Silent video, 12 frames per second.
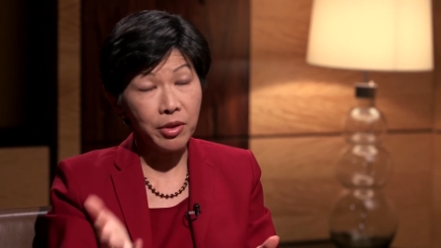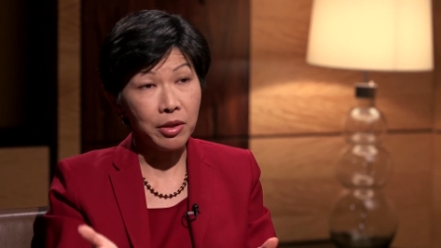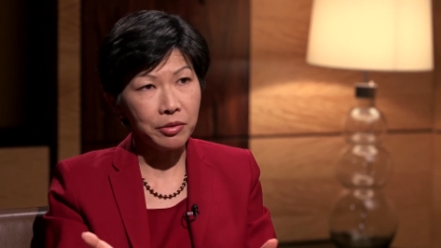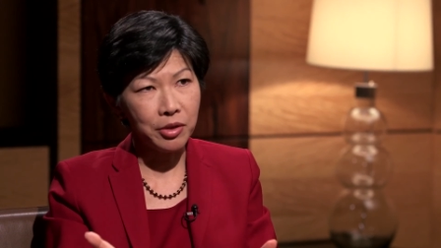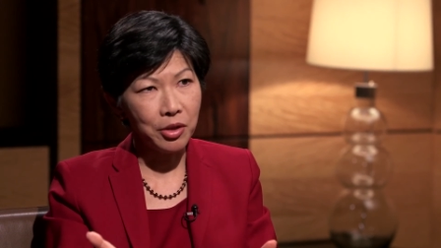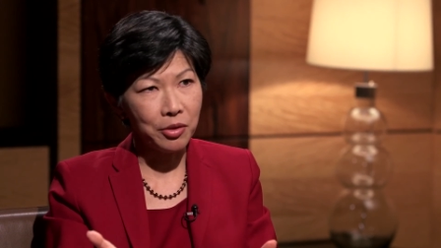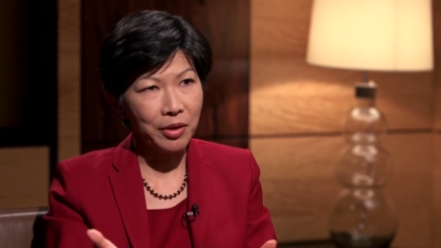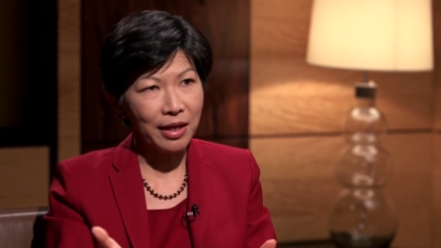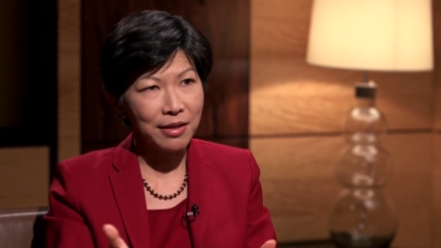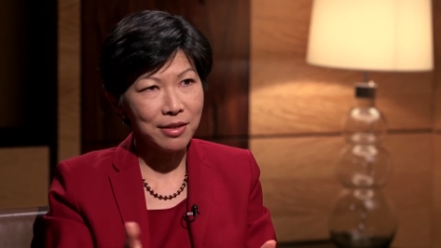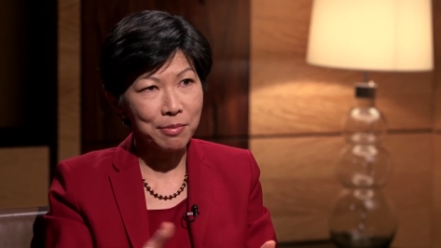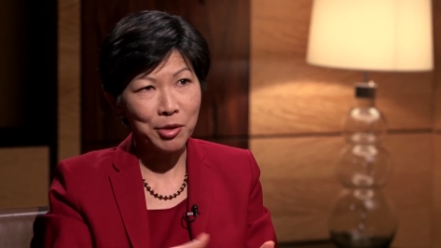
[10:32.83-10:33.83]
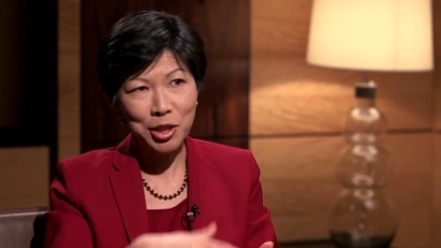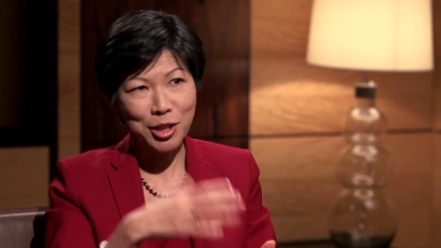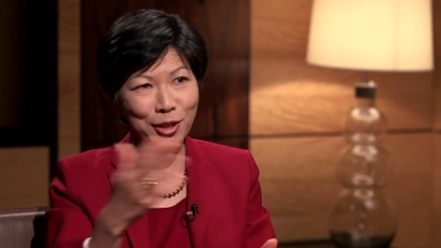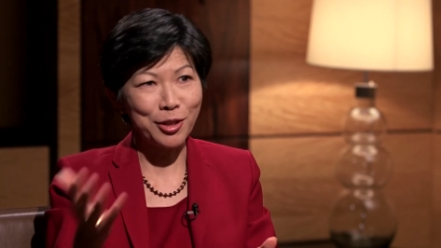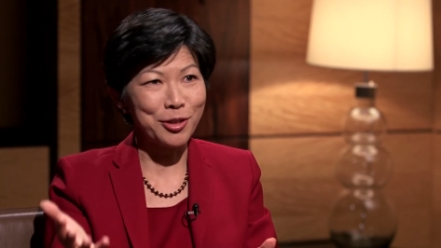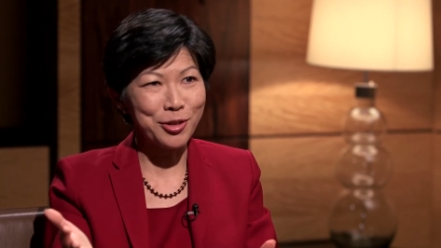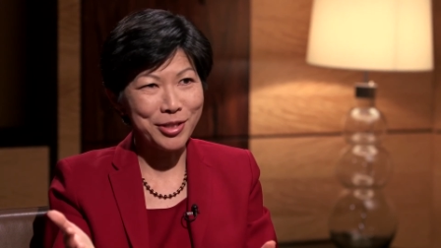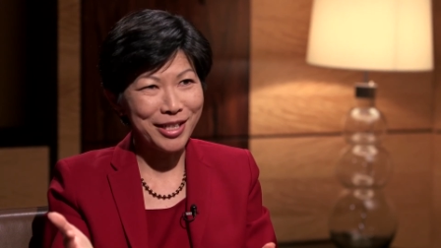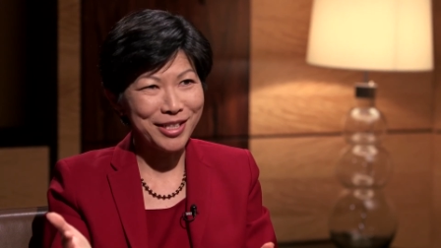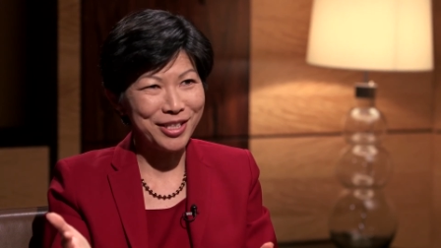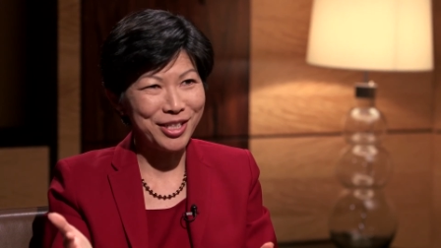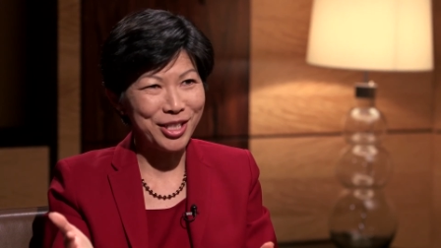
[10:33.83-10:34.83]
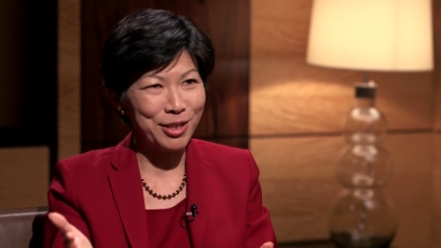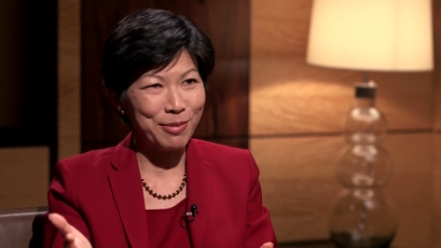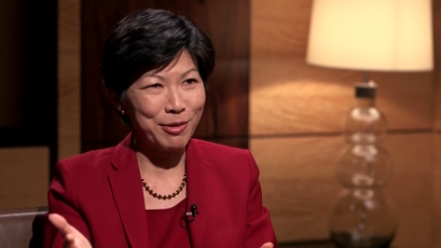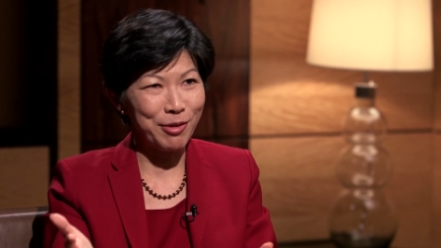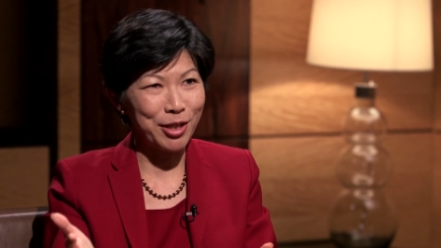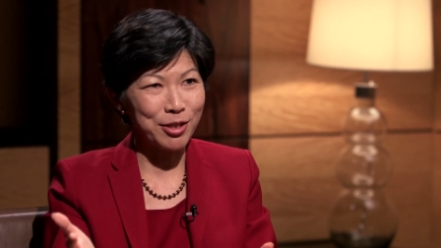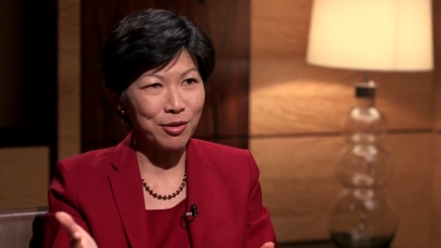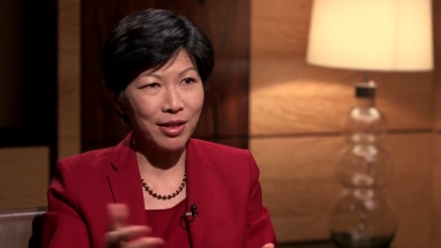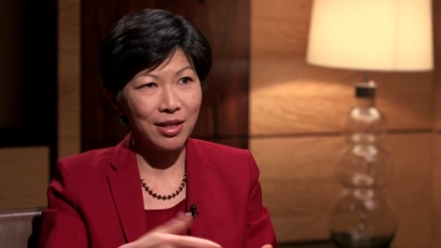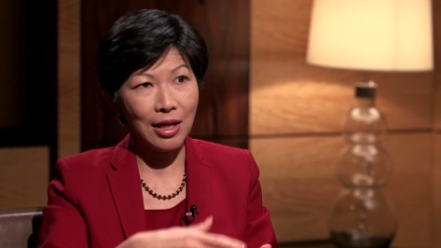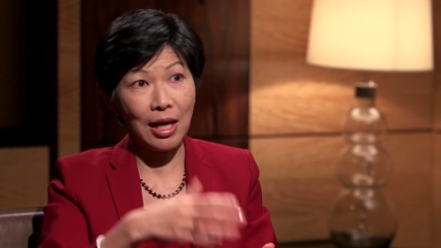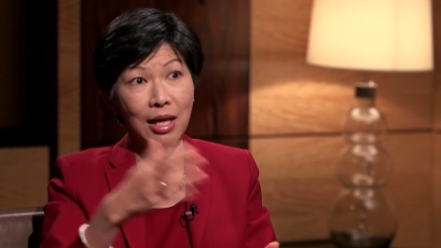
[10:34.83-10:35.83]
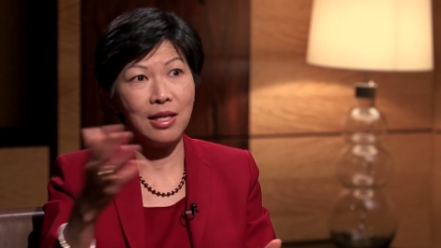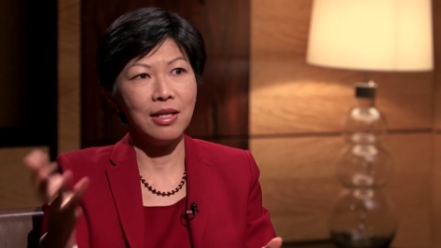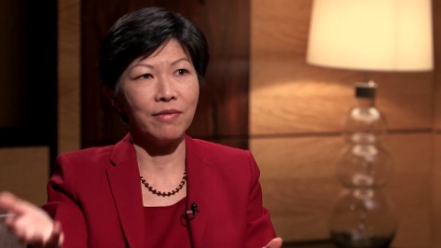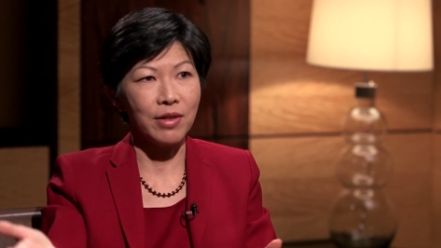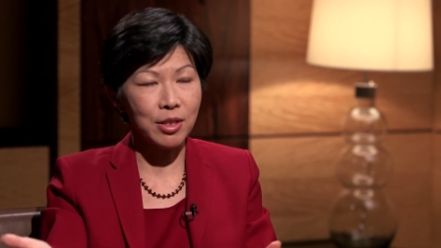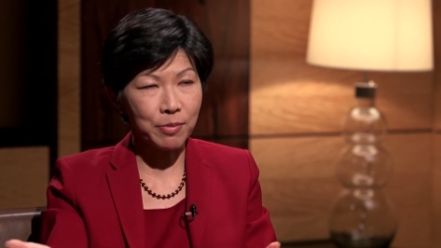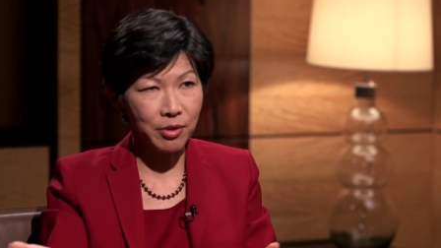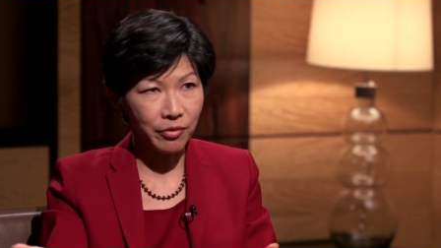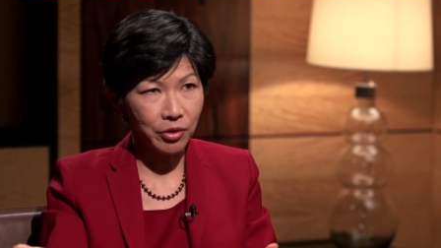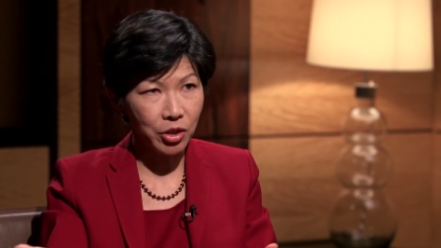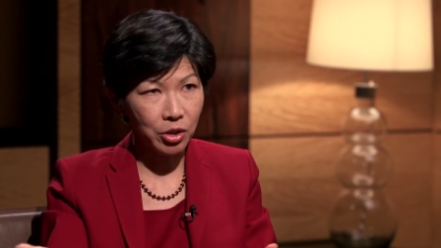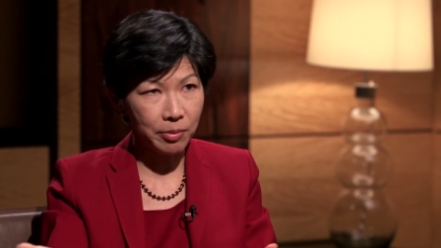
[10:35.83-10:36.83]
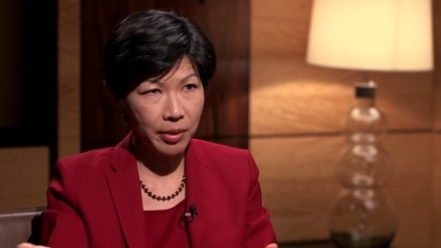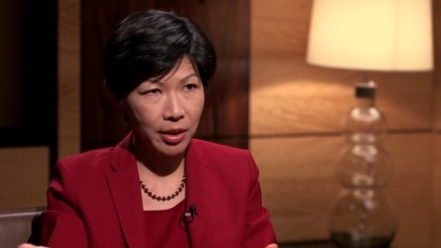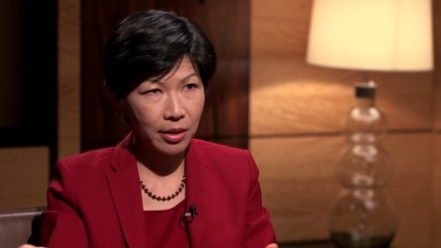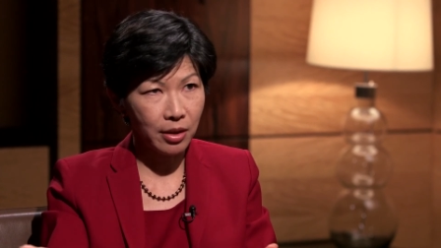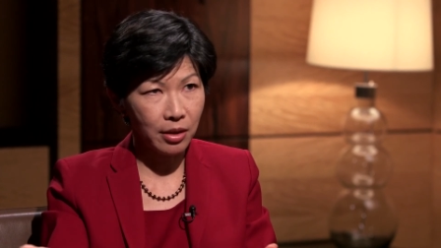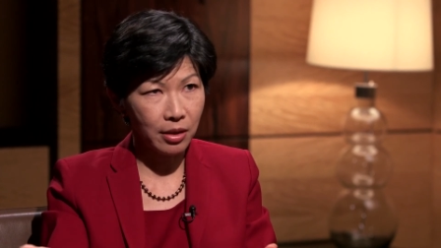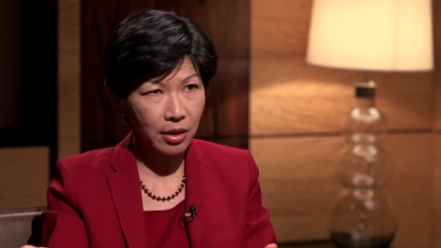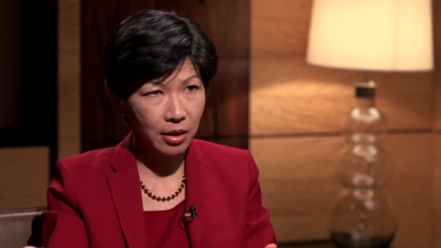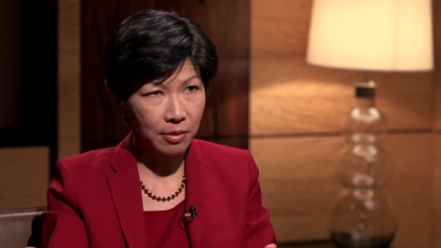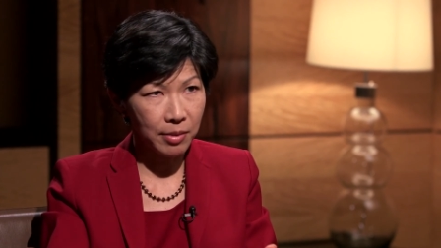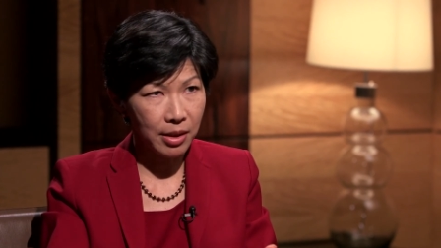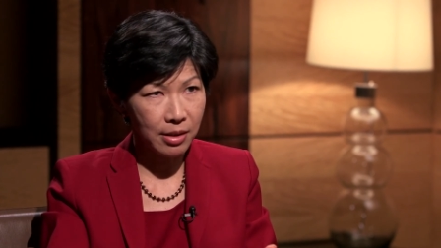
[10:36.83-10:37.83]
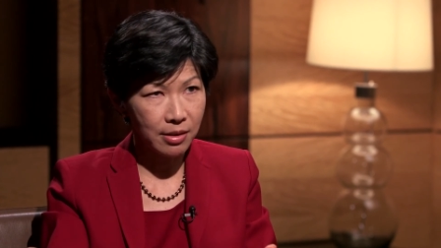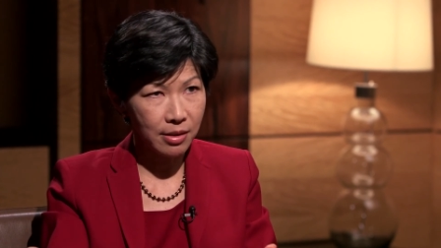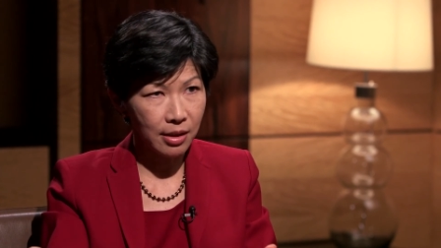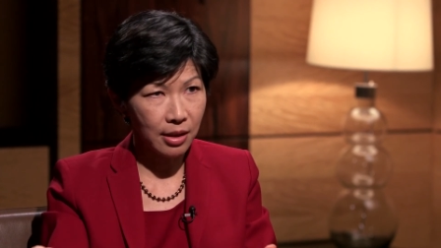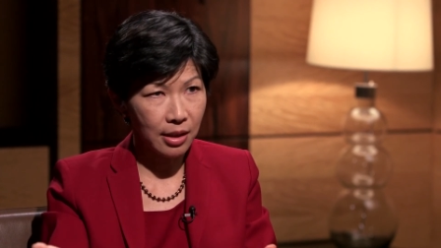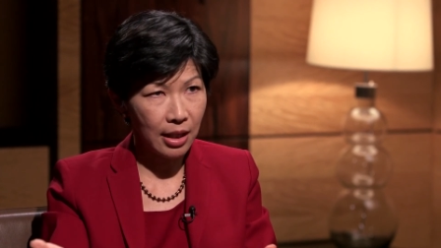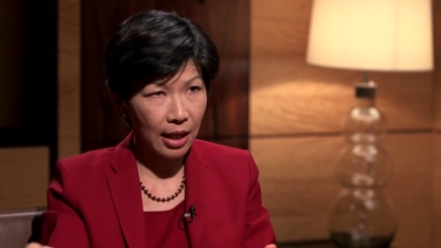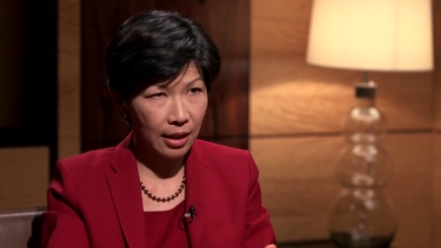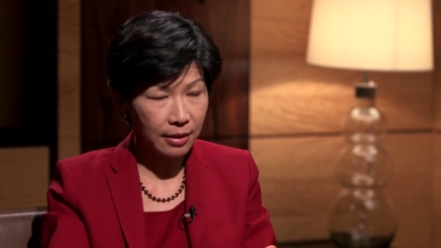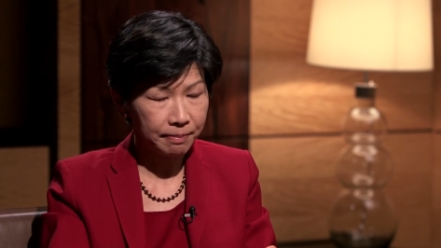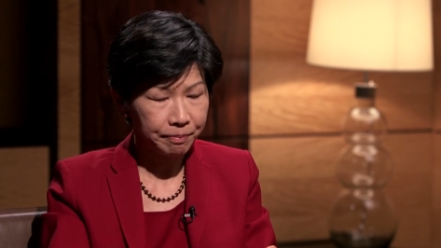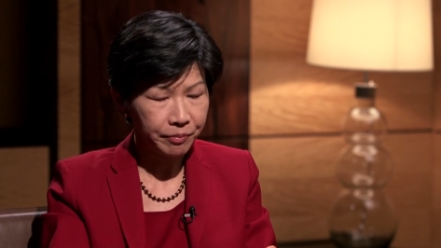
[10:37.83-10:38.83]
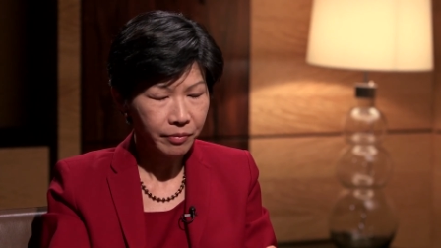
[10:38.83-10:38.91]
we all know, has much larger debt to GDP ratio than any of these peripheral European economies uh, had.